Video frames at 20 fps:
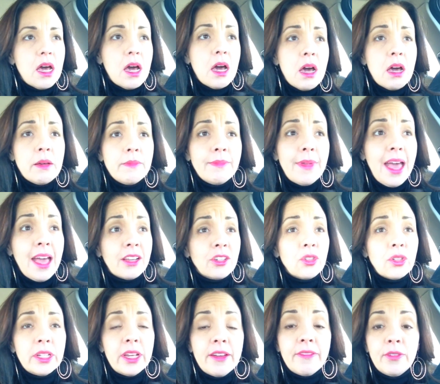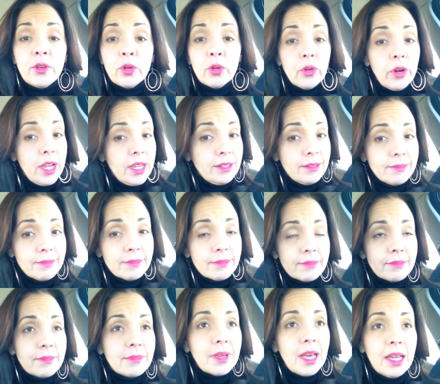Actually, I feel great.
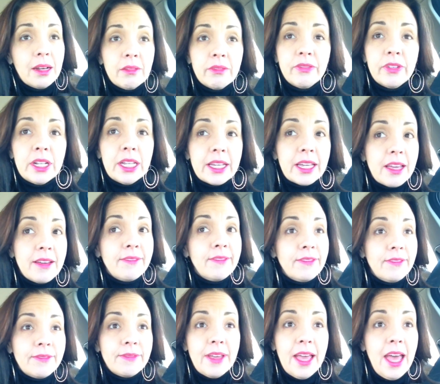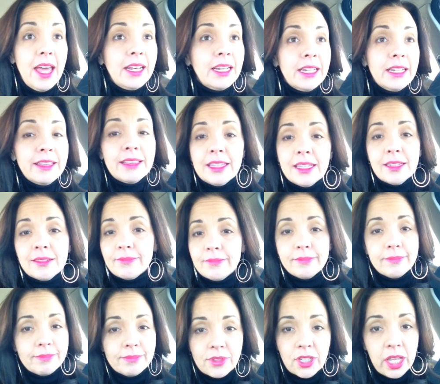I don't feel like I've had anything
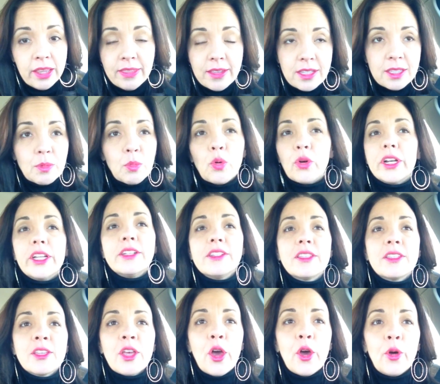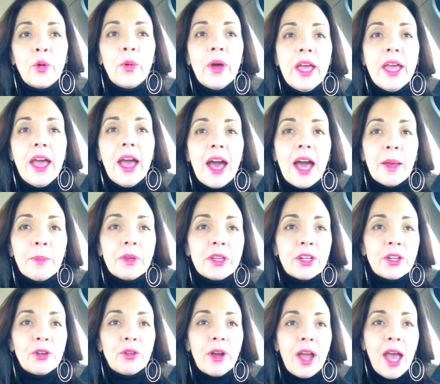done this morning. So I'm
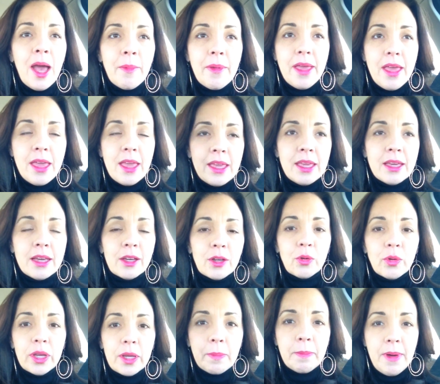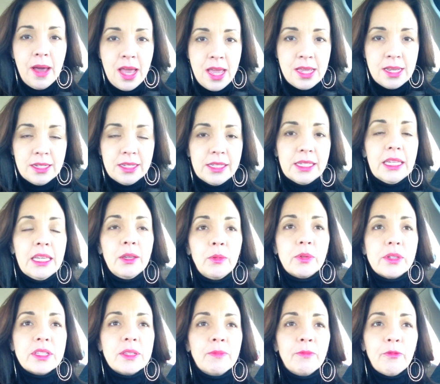going to grab a quick bite to eat
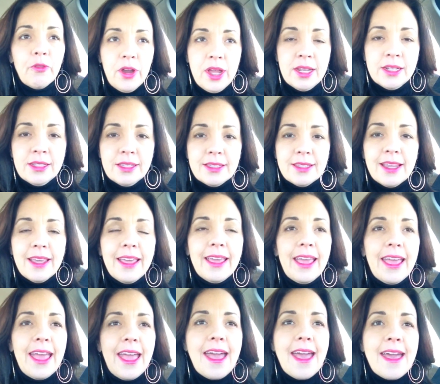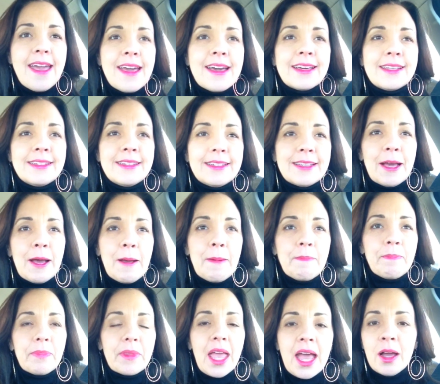with some friends, and
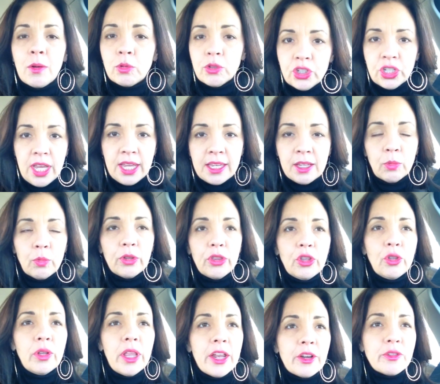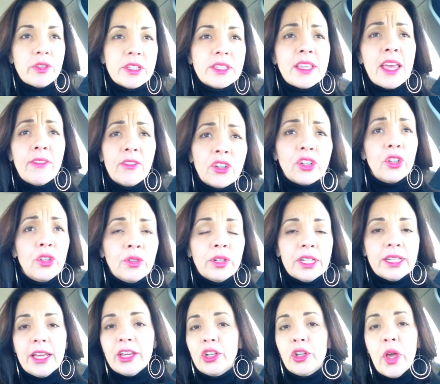I will check in with you later this afternoon
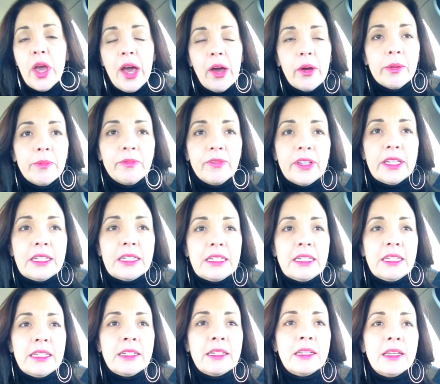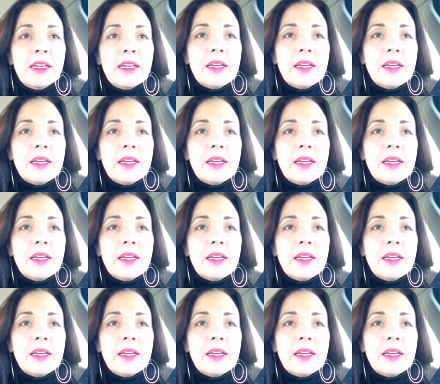and let you know how I'm feeling,